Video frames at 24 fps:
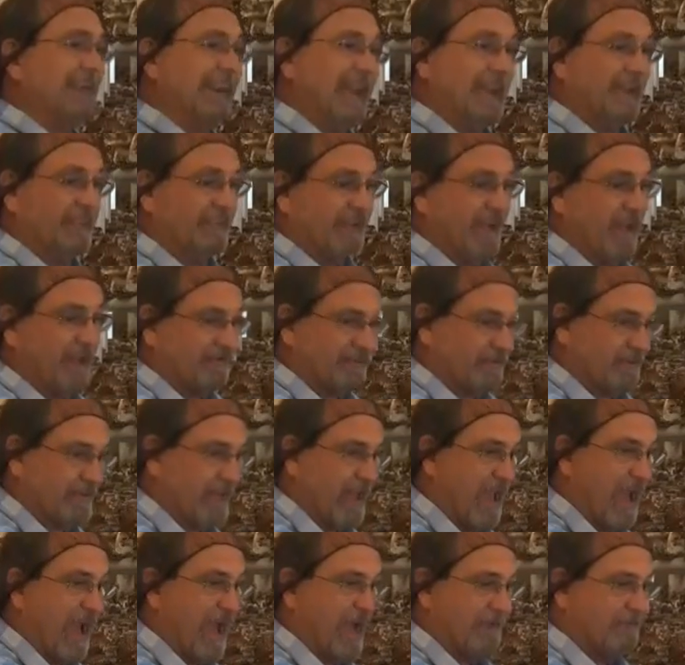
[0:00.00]
days after
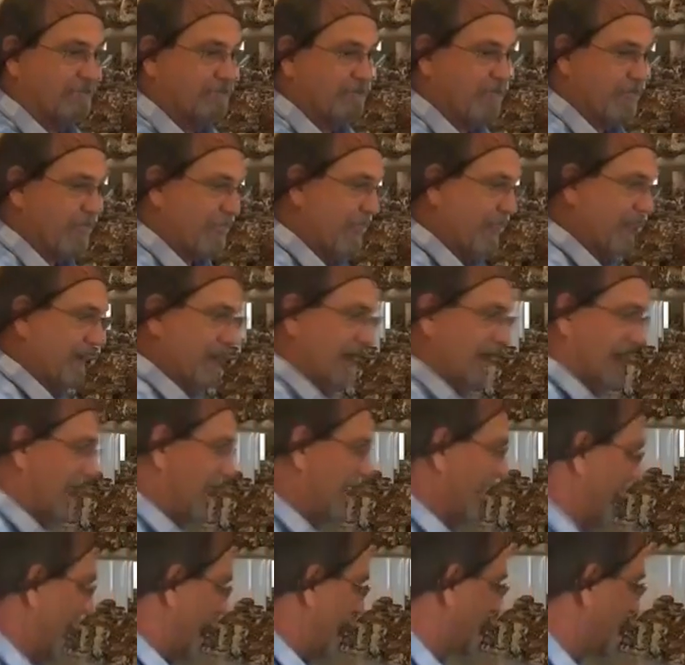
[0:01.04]
that.
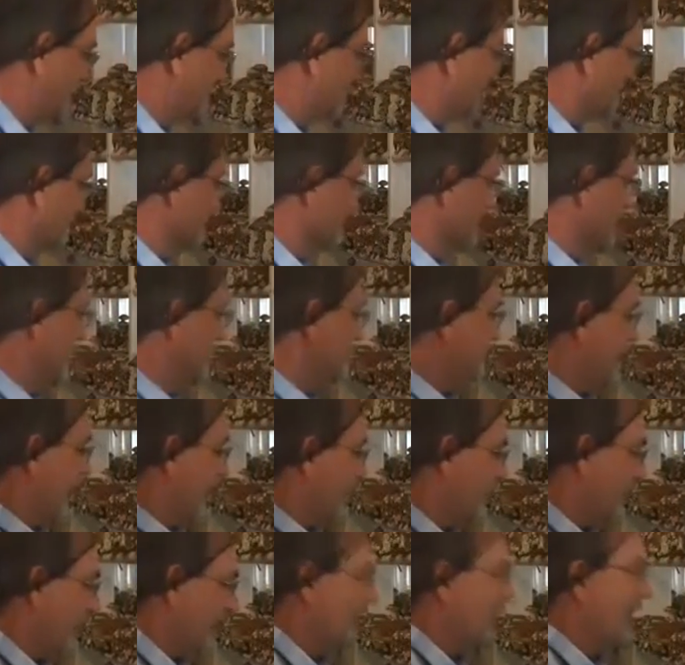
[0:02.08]

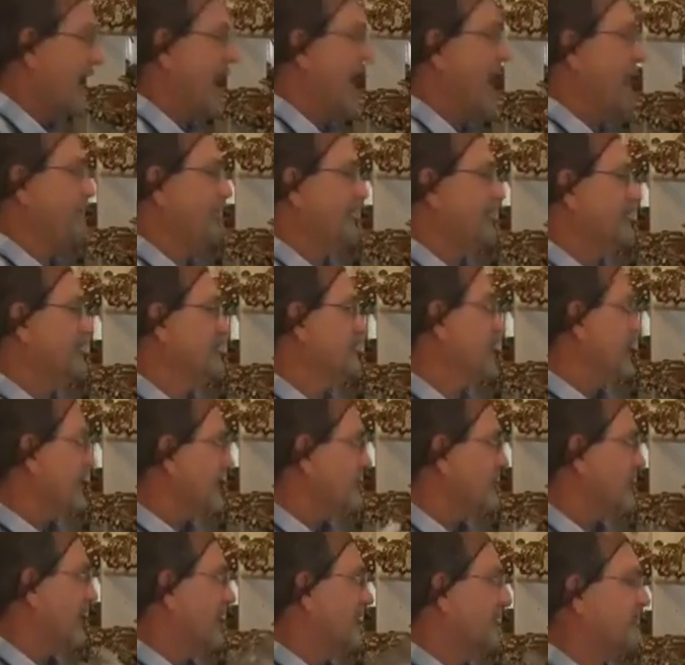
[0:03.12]
And what will happen is we
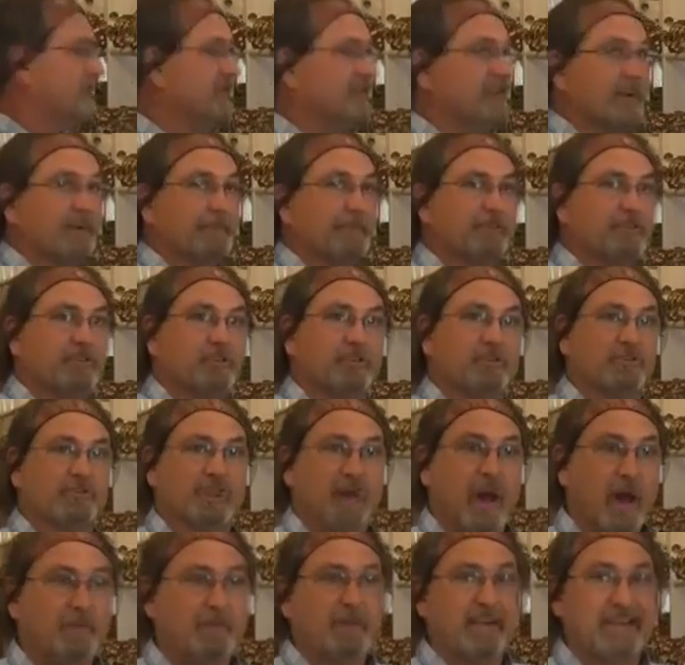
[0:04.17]
change the temperatures
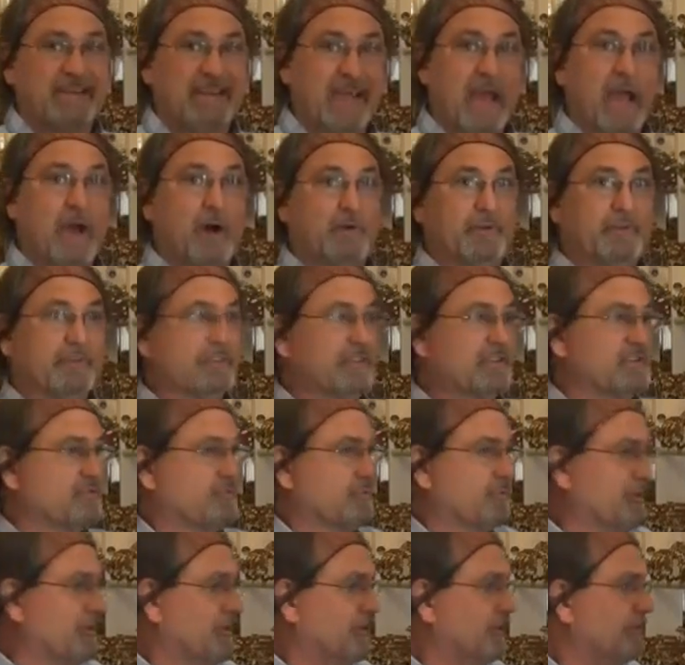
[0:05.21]
up and down in this
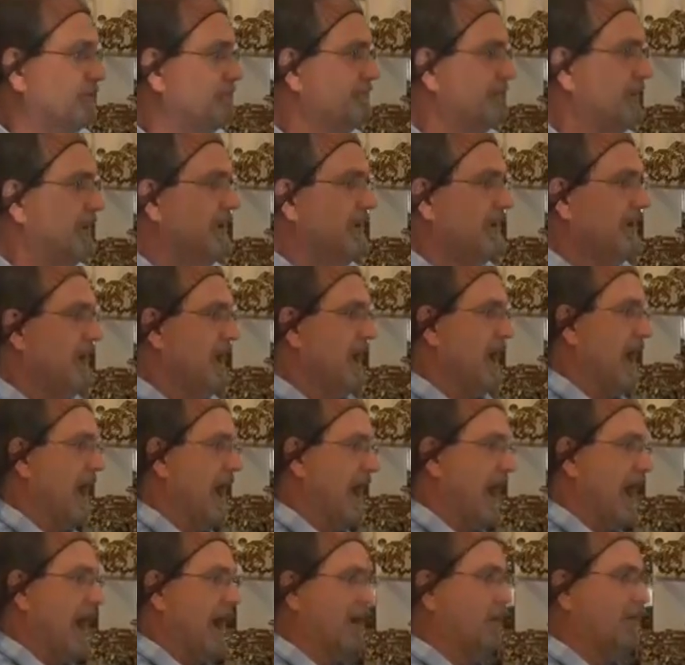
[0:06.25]
room.
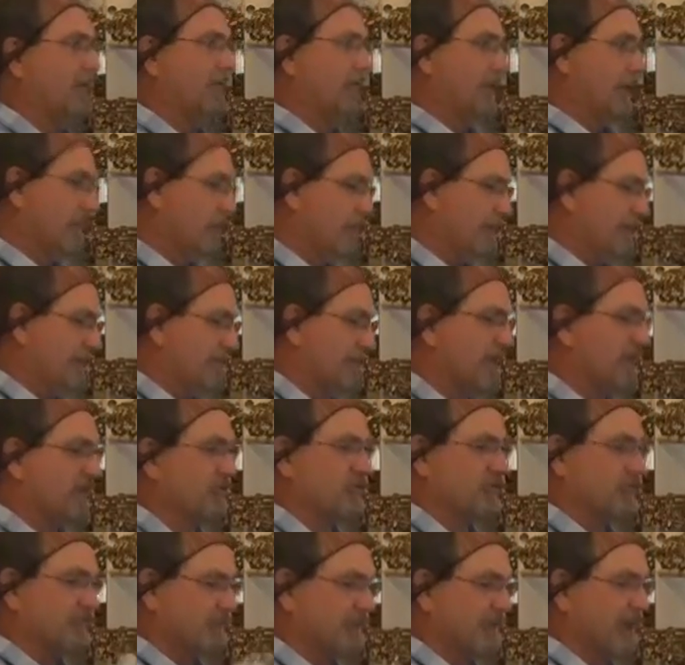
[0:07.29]
There'll be
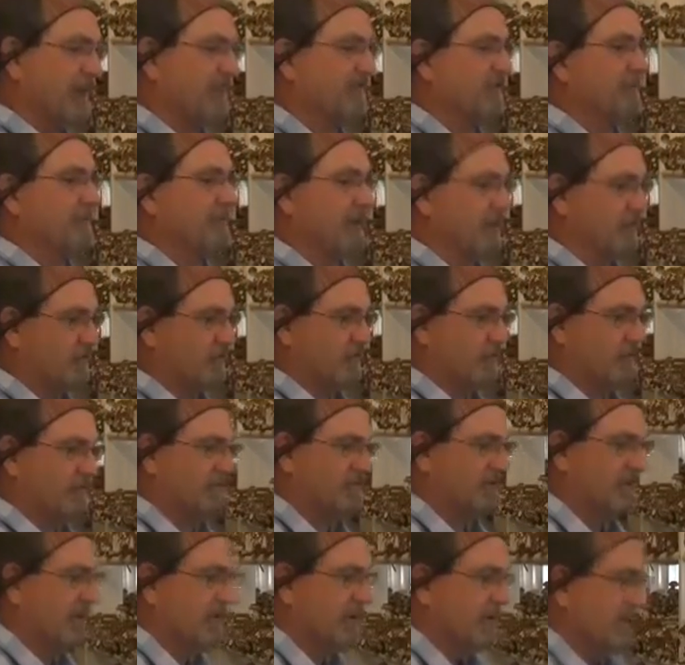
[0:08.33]
mushrooms after
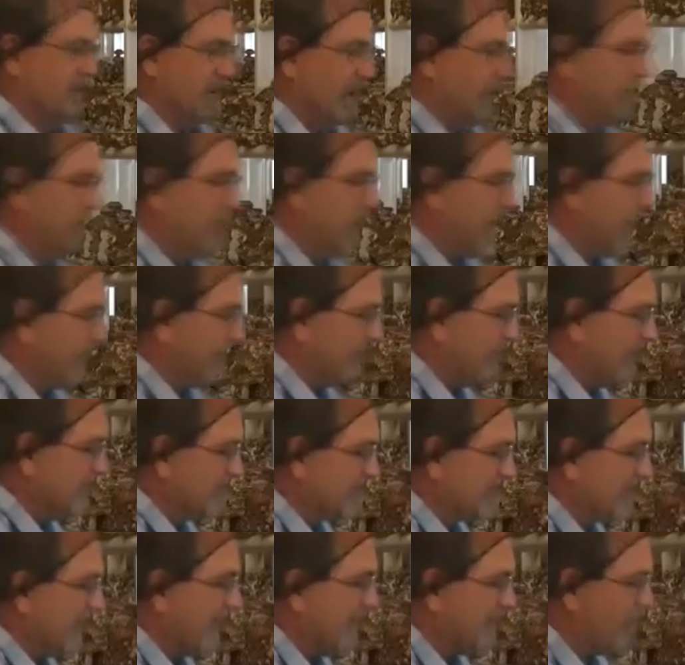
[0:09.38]
mushrooms. A block that
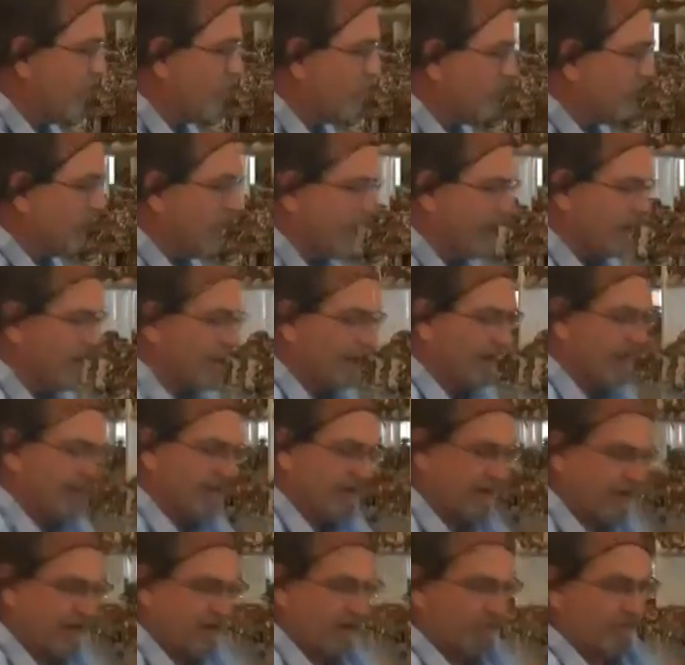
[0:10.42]
doesn't have a whole lot on it
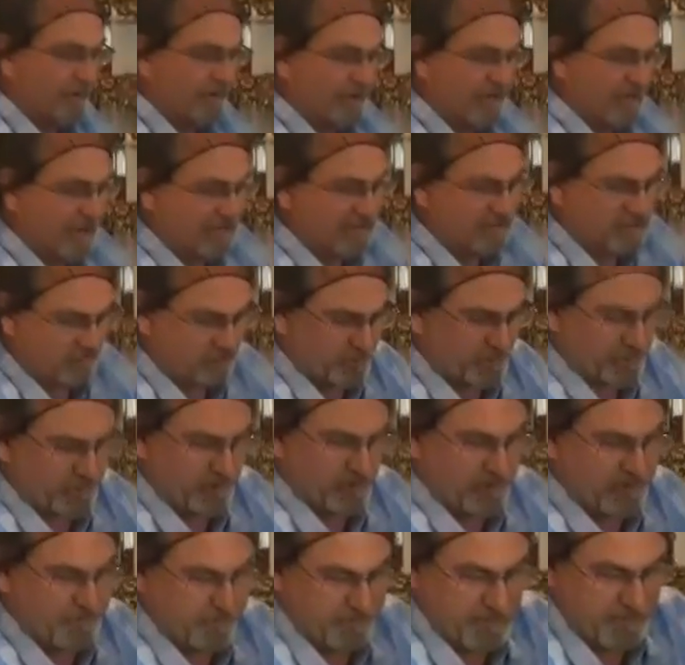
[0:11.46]
here, but nice,
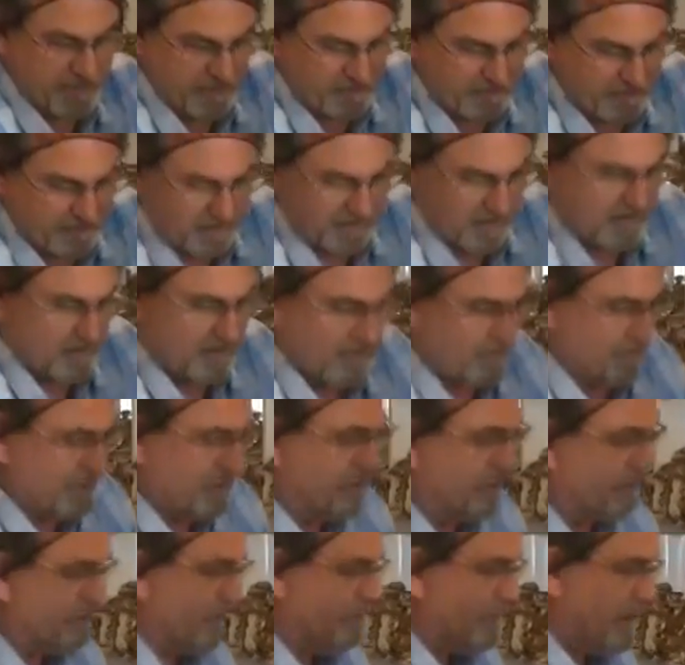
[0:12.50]
really big,
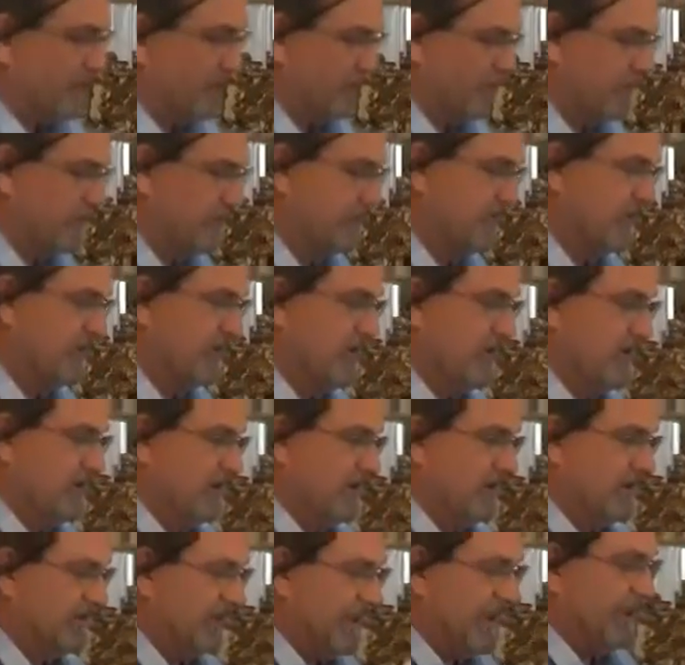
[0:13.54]
beautiful mushrooms.
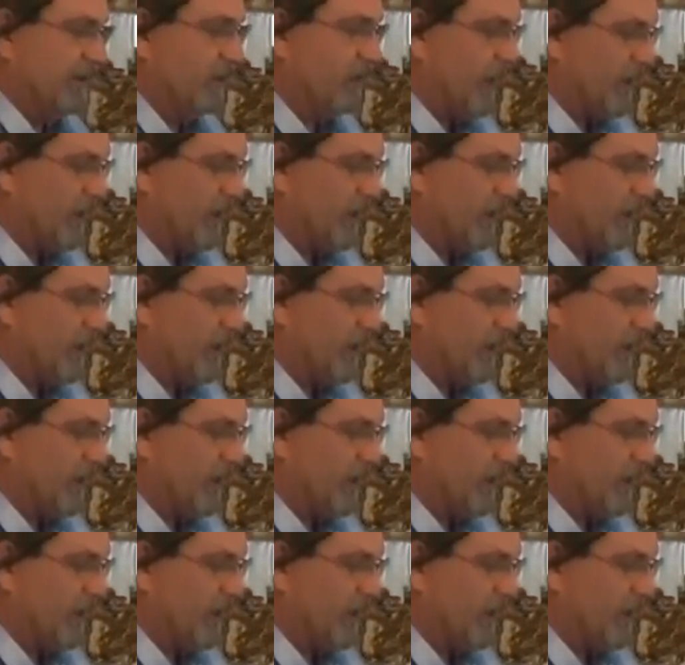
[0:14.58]
Later